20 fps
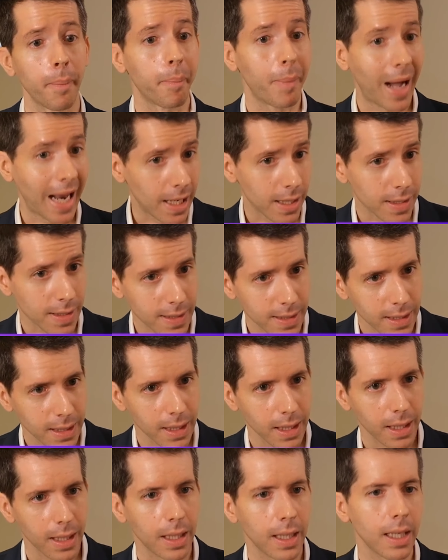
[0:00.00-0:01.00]
balance
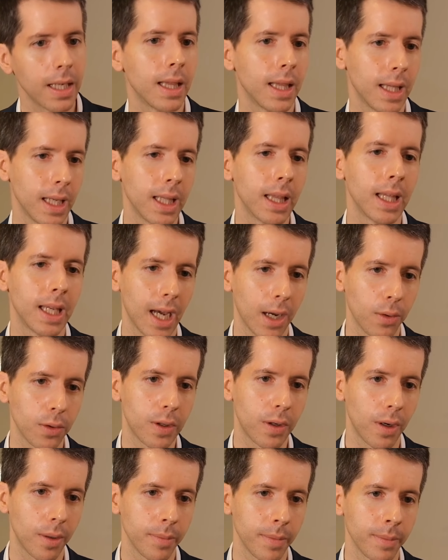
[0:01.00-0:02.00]
in the
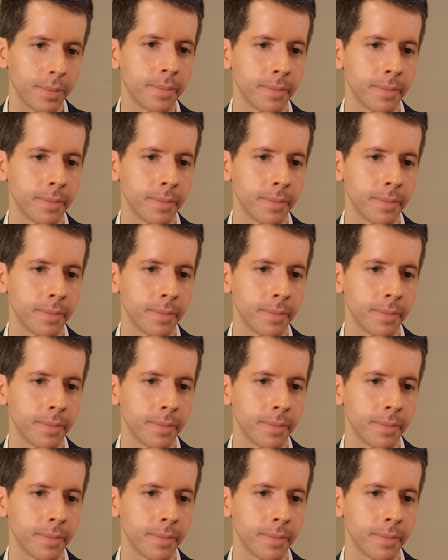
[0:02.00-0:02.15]
outcome.